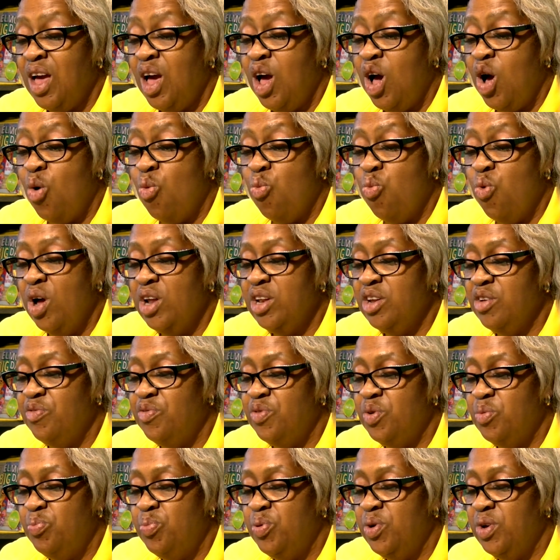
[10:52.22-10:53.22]
A
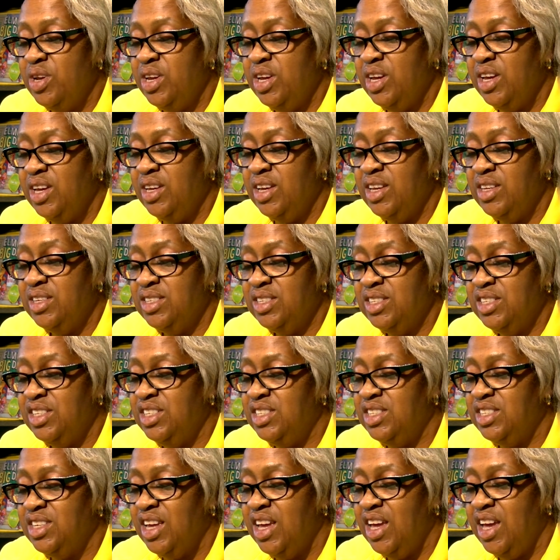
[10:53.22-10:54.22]
wonderful pudding, she
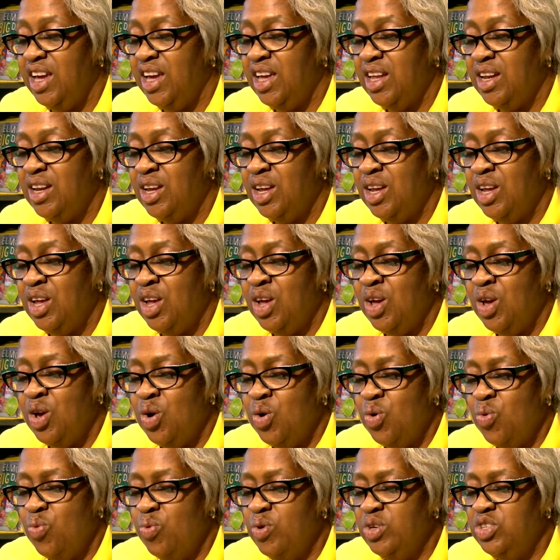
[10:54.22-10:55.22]
said.
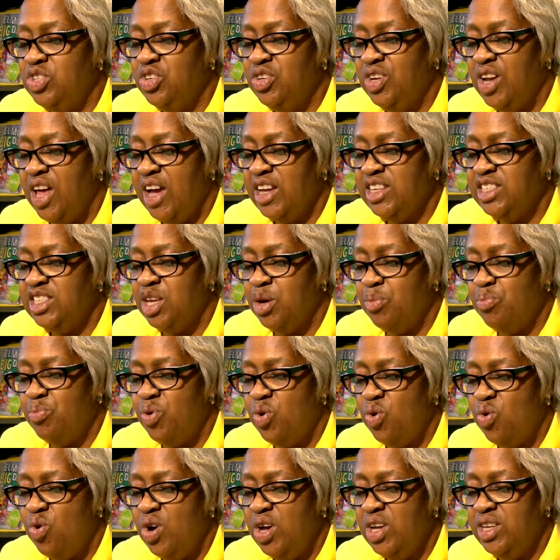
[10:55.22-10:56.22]
Would you like some,
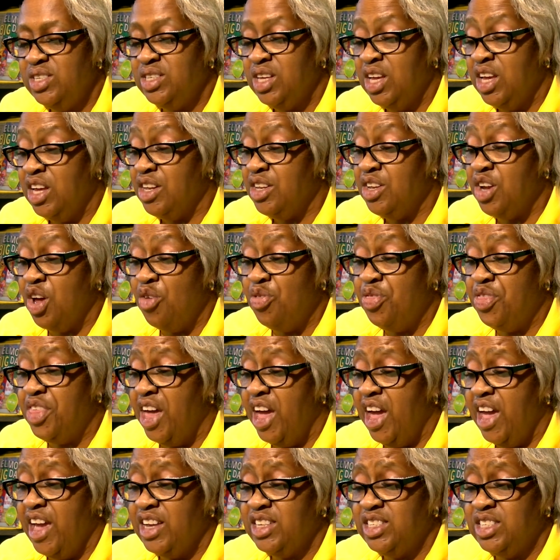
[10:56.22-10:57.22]
boys? No
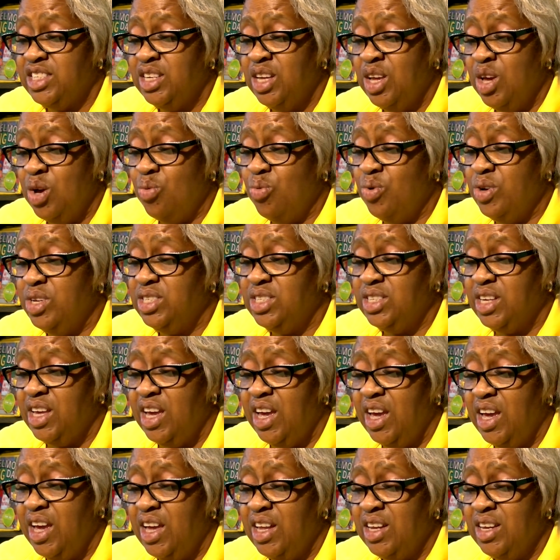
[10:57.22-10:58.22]
thanks, we
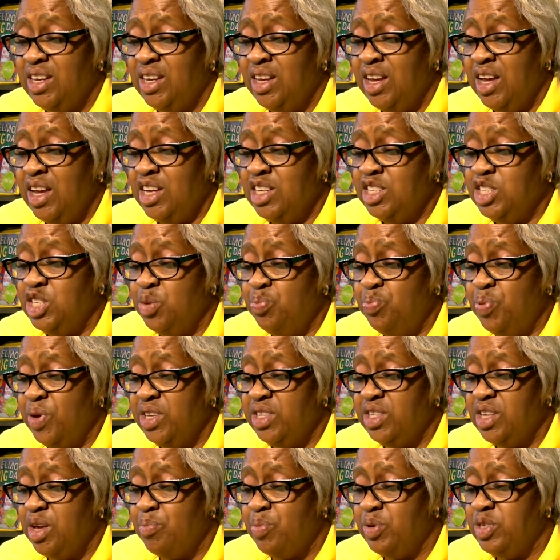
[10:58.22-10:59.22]
said. She
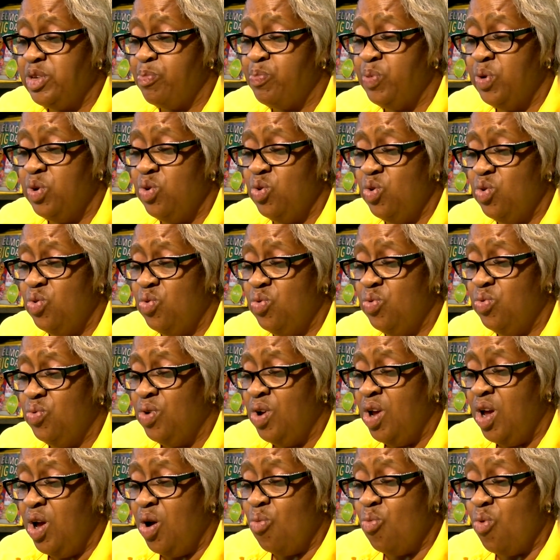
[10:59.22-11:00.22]
picked up a spoon
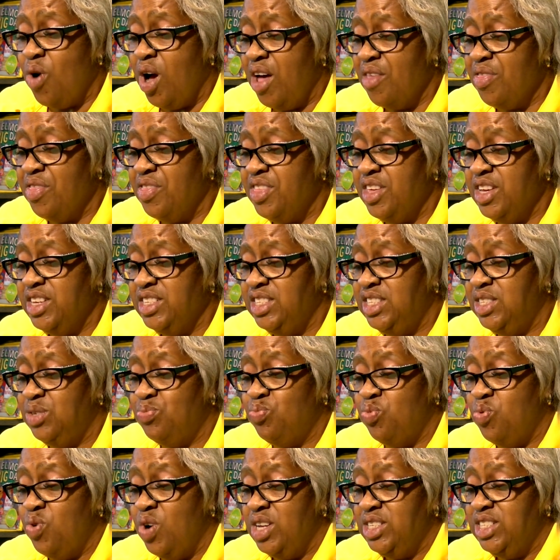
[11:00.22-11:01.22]
while this
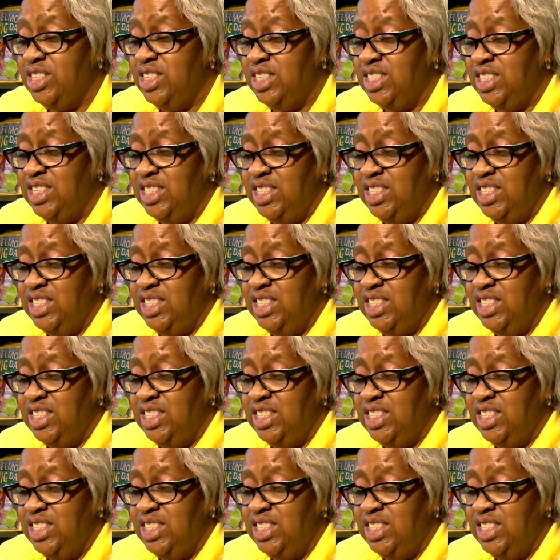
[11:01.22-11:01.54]
was